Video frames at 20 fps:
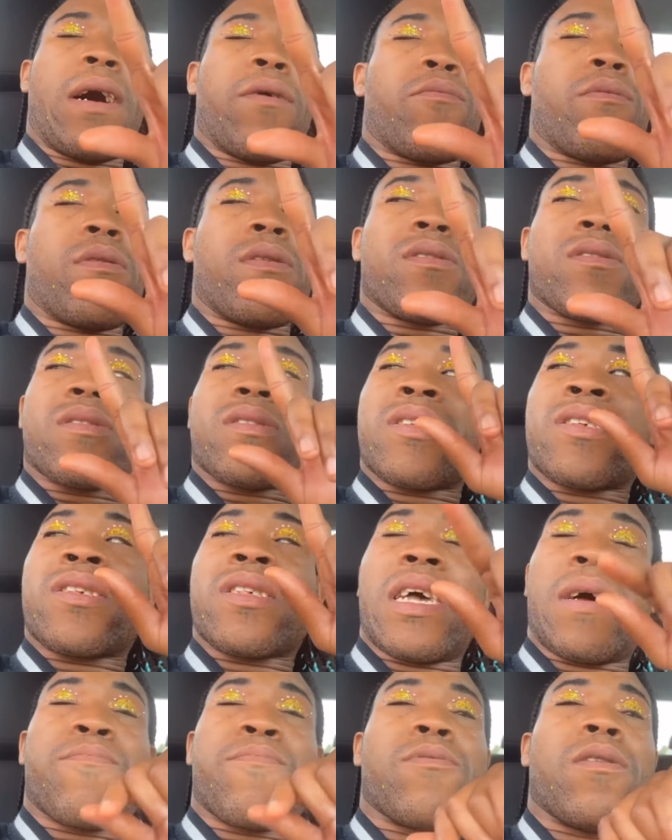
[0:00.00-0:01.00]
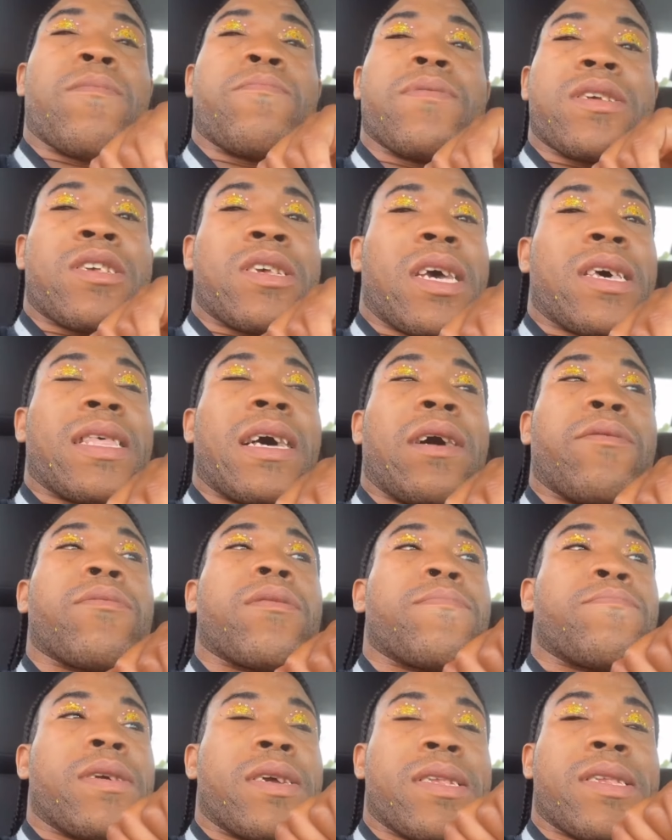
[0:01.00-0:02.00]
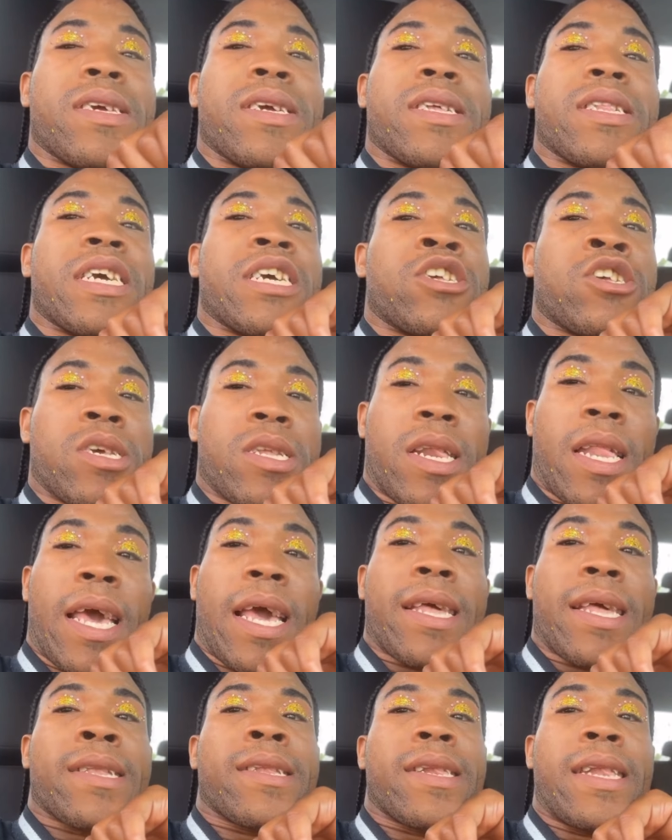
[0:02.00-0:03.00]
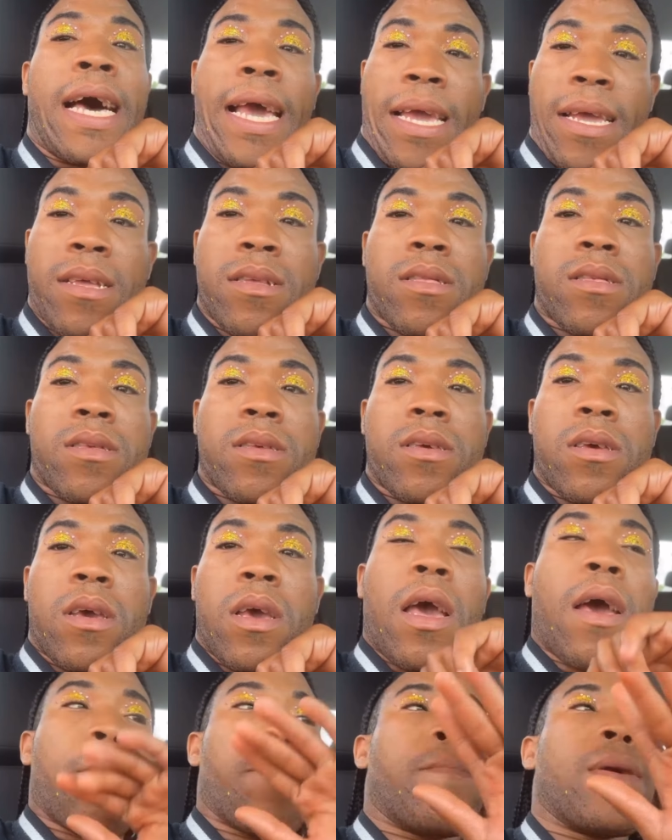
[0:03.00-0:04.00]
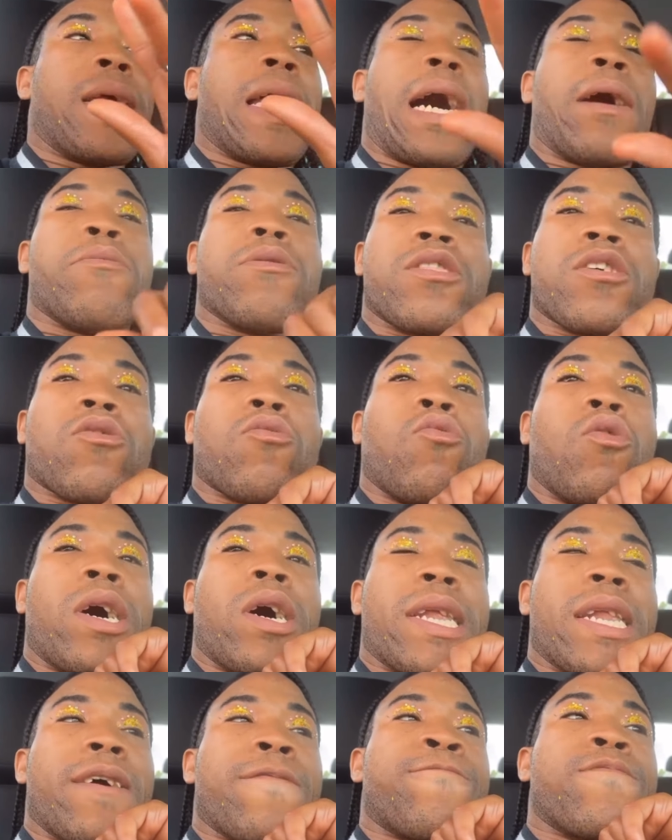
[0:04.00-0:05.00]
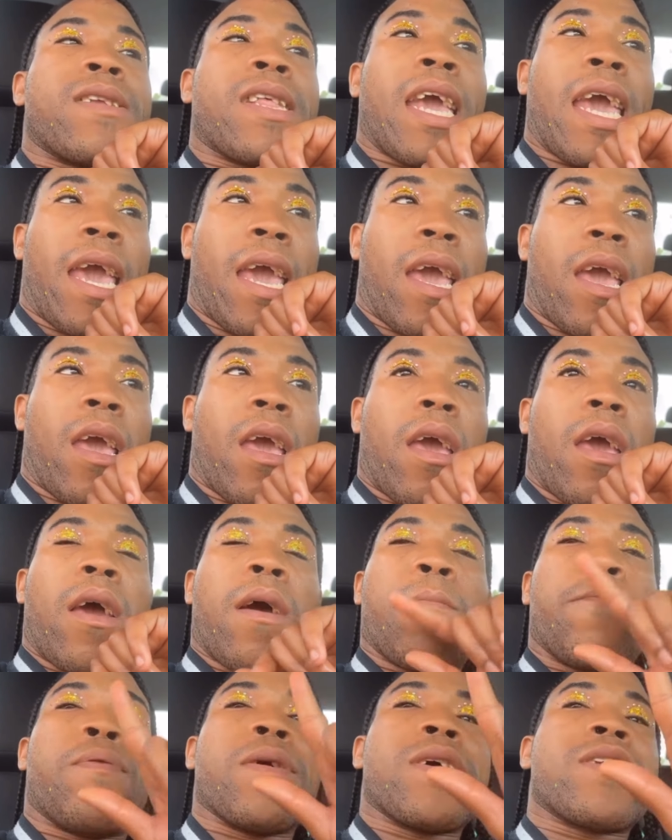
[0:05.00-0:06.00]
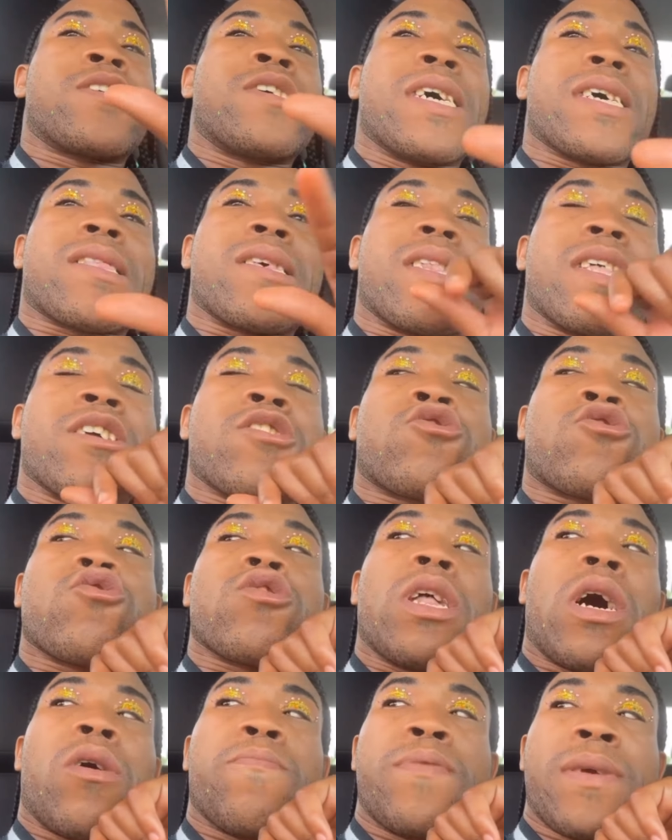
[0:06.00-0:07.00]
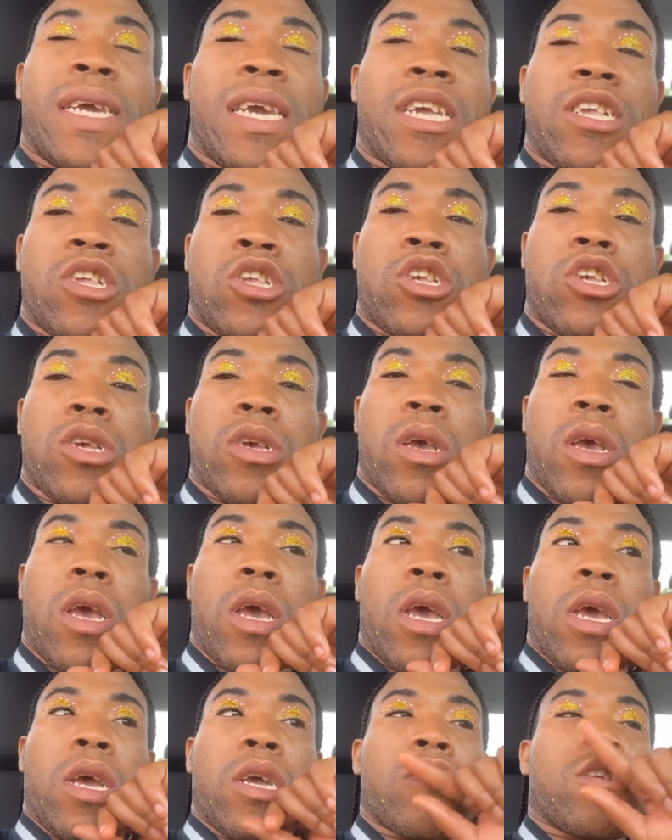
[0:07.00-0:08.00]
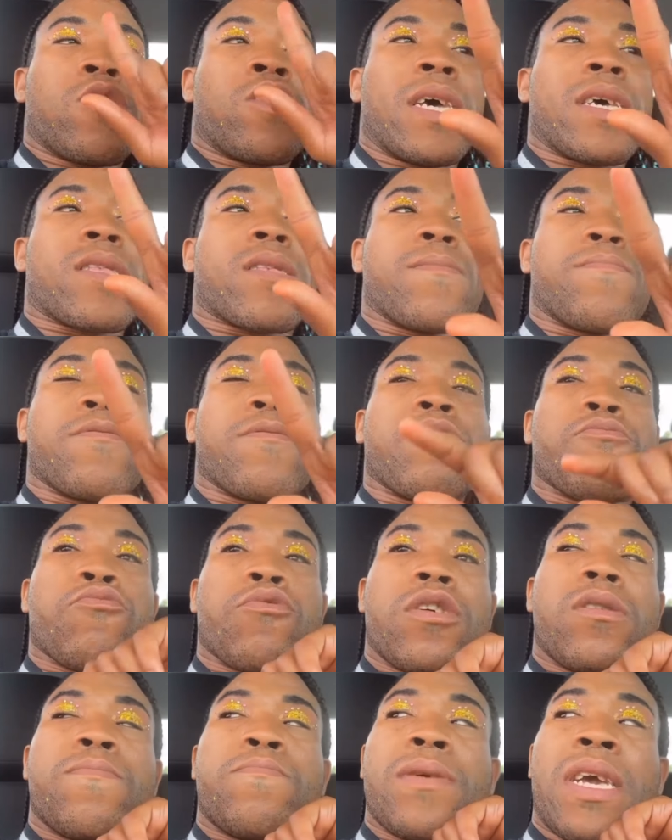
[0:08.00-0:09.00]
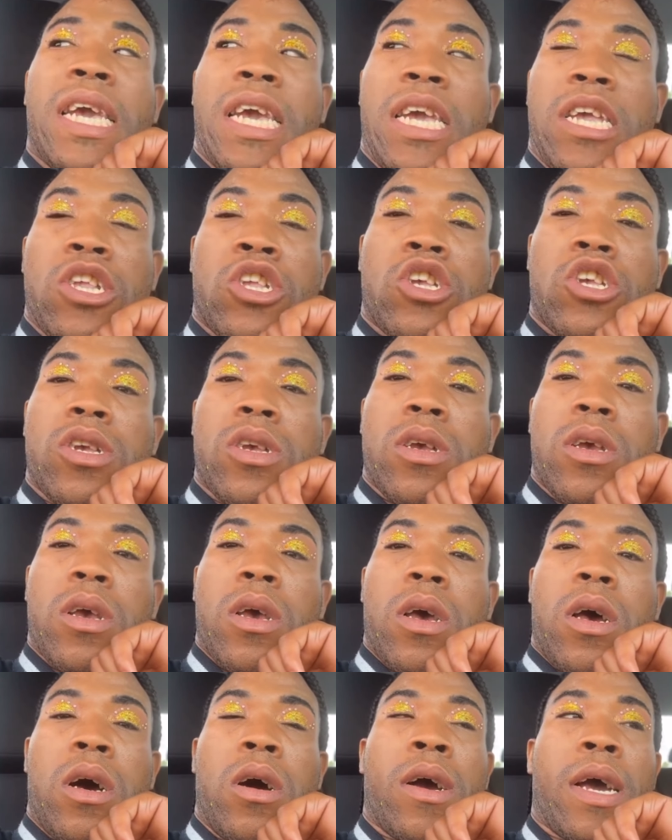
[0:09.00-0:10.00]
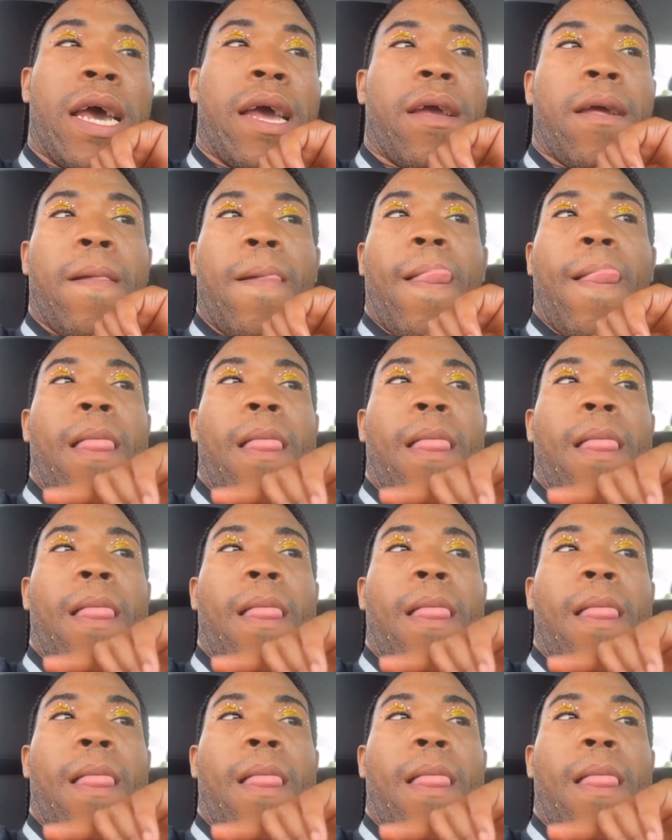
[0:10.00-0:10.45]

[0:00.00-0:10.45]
I wanted to slap your bitch I would have been there last night. But I wasn't going there for that. But just to let you know, bitch, just to be real, bitch, okay?